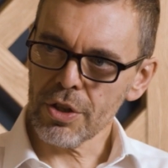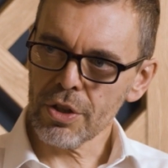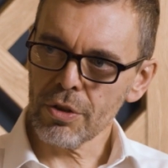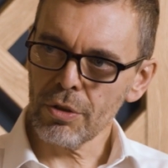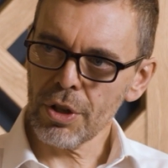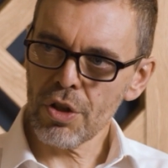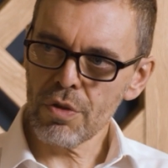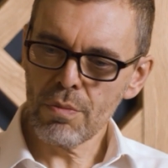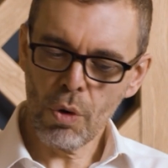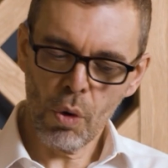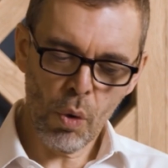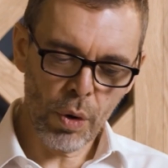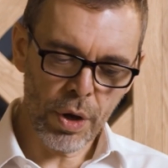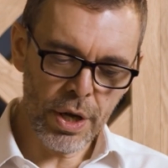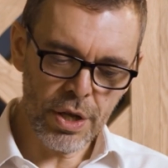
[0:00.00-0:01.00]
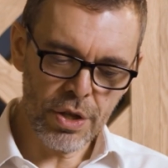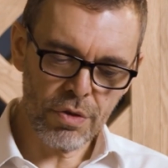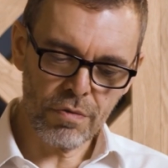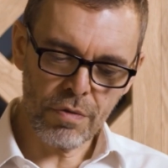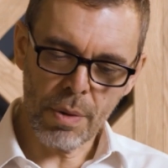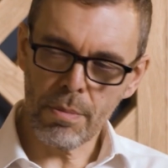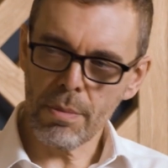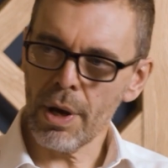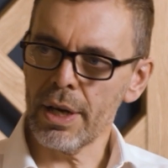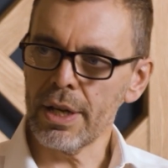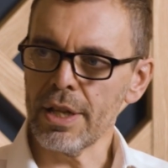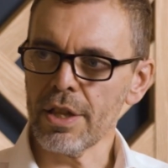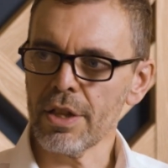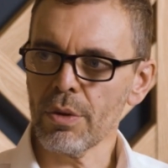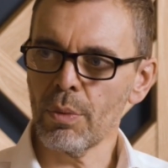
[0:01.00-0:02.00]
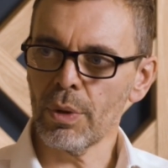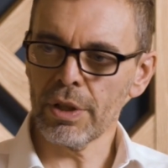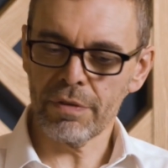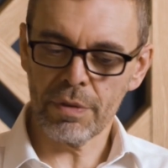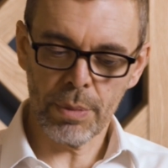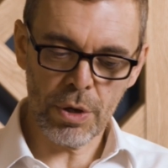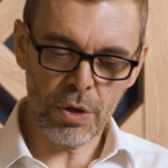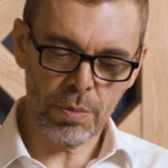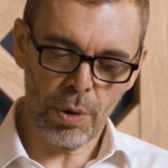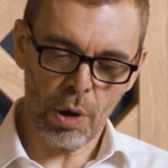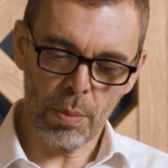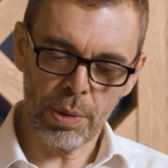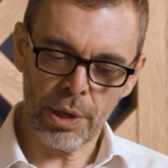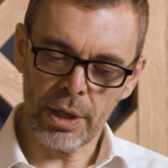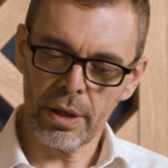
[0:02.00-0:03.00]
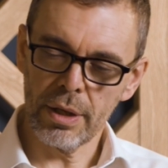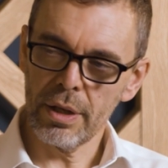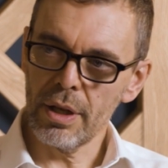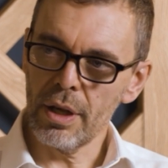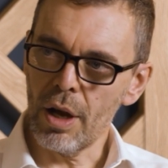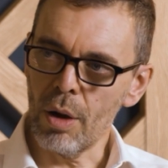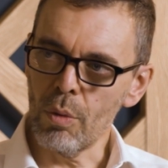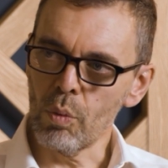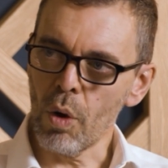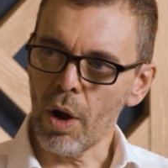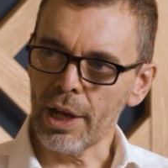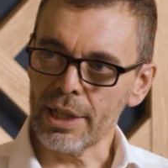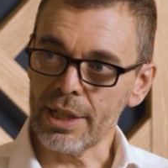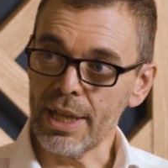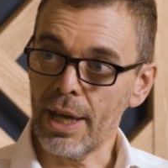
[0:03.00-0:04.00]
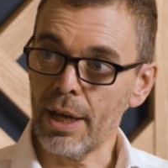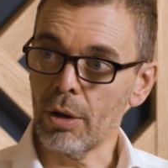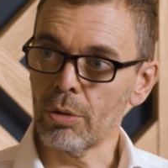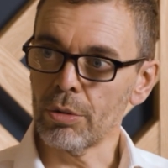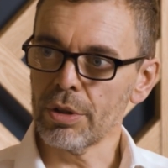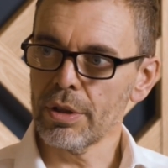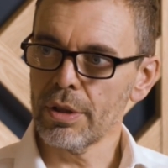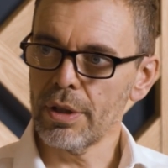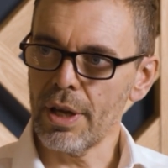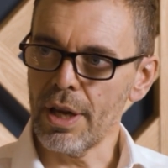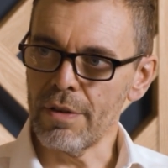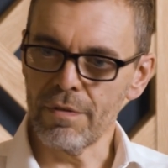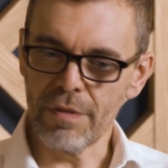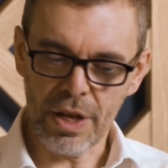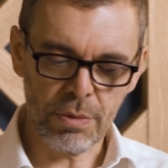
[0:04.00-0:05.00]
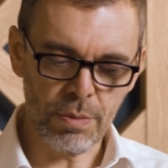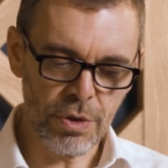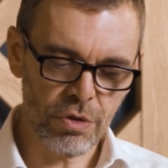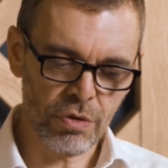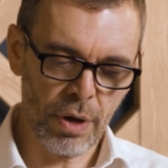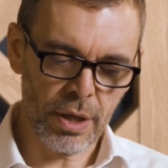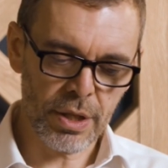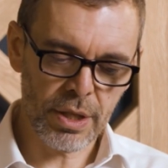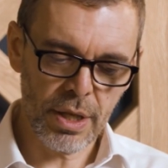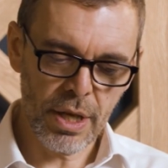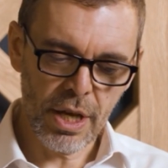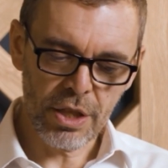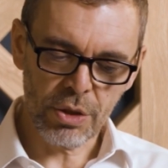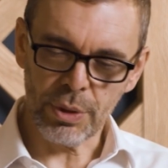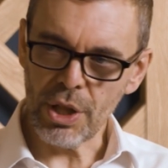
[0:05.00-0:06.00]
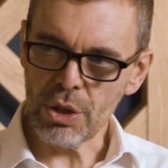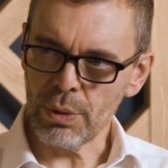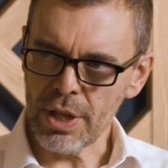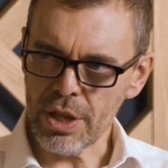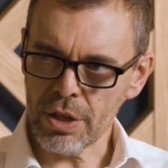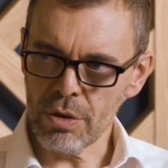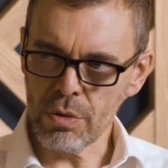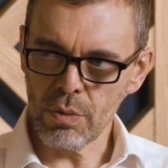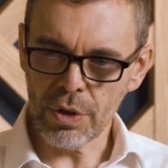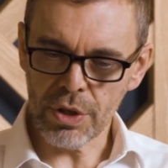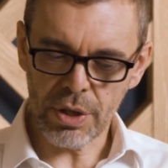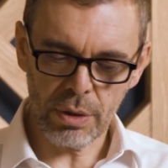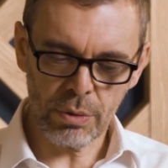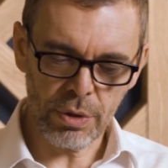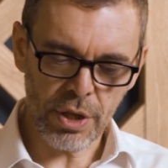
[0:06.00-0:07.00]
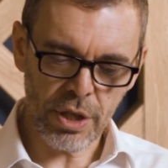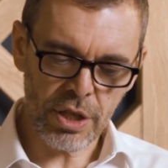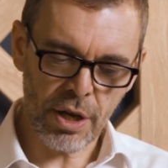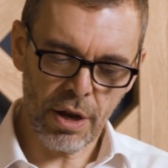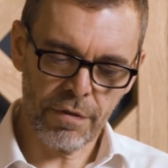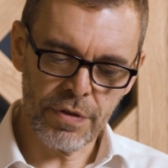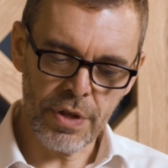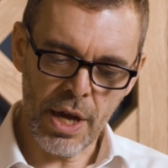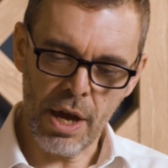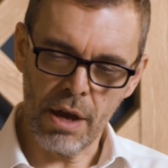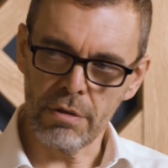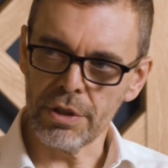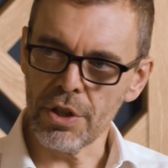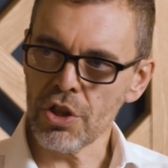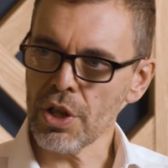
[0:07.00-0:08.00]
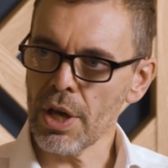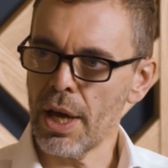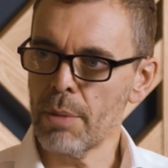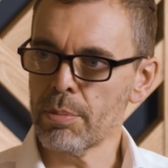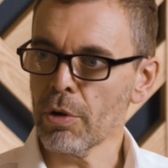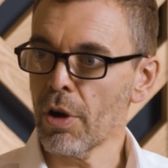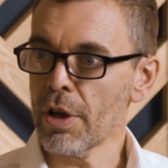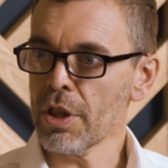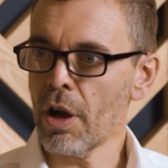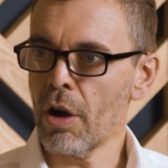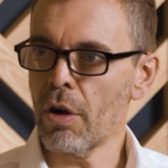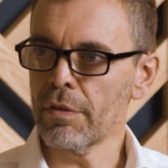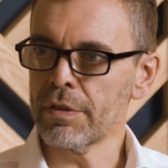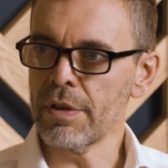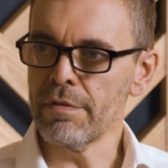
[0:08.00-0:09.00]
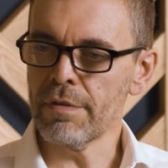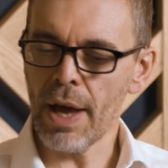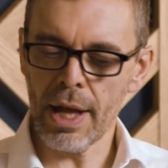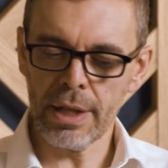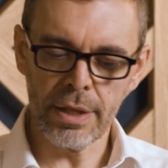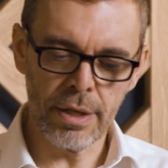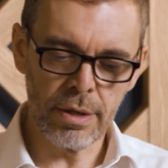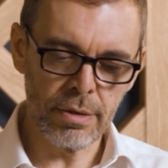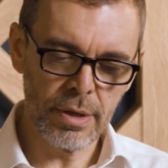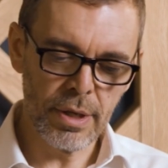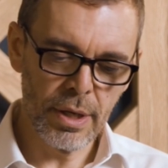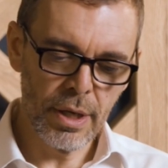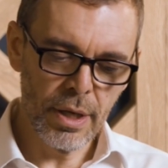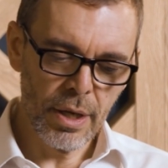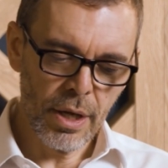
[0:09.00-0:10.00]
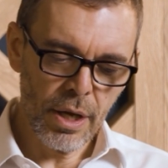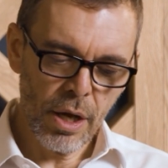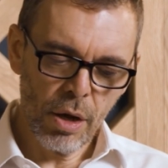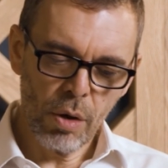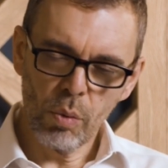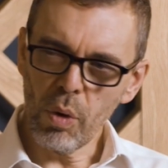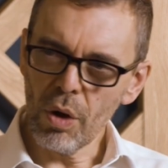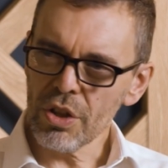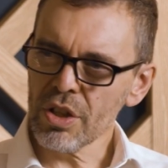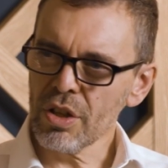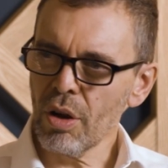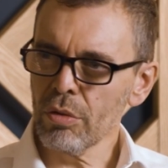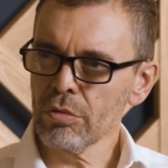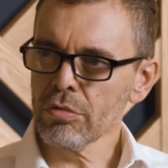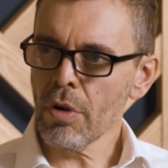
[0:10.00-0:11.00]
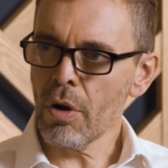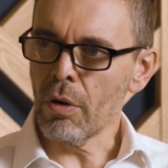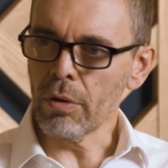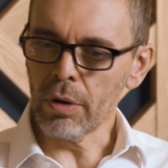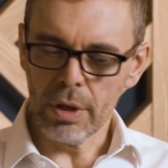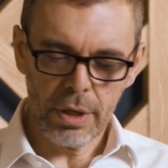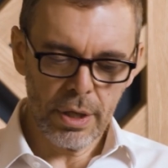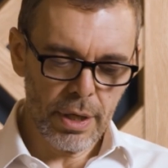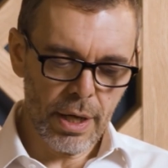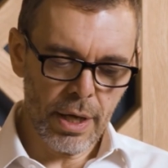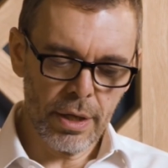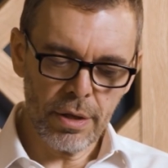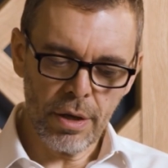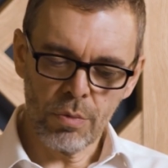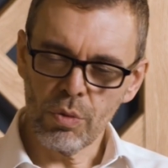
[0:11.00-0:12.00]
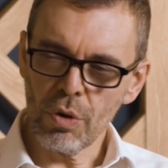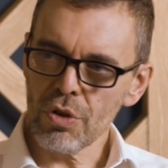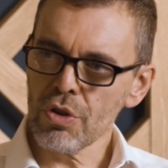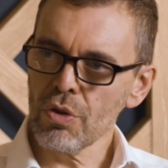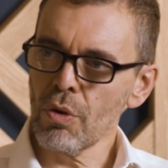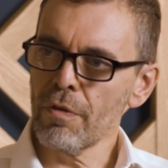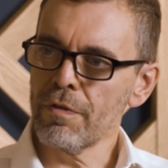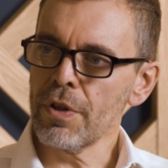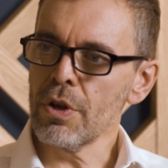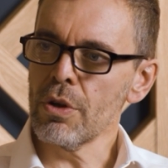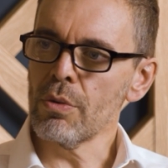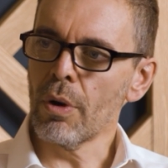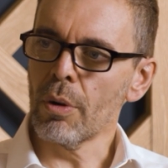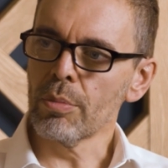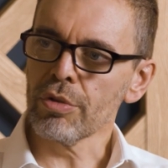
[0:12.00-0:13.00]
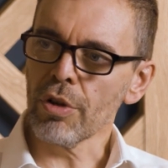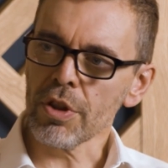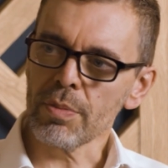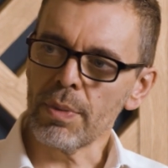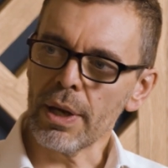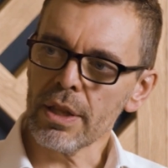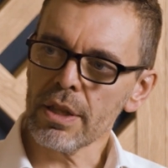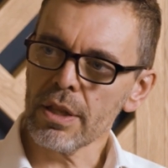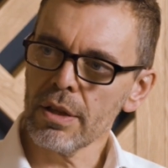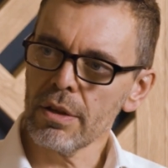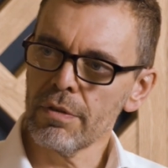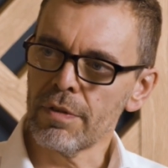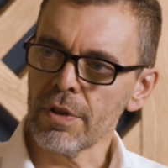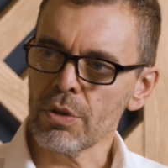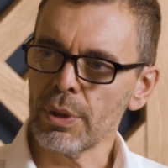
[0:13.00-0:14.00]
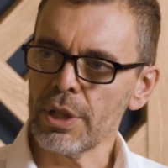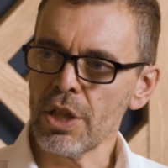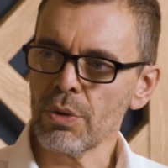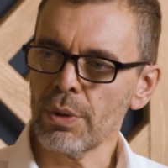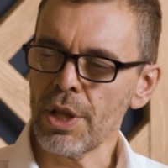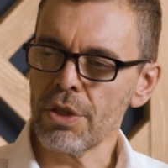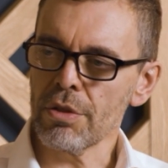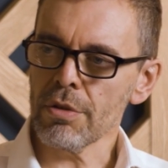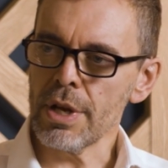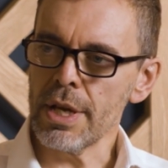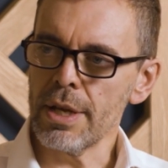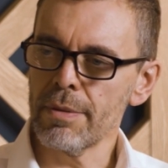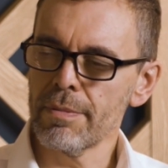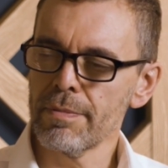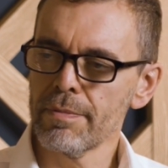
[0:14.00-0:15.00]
Scottish Mortgage remains one of the most popular and widely held investment trusts. 2022 was a tough year and the share price halved in value. What's gone wrong and what's your view on prospects for 2023?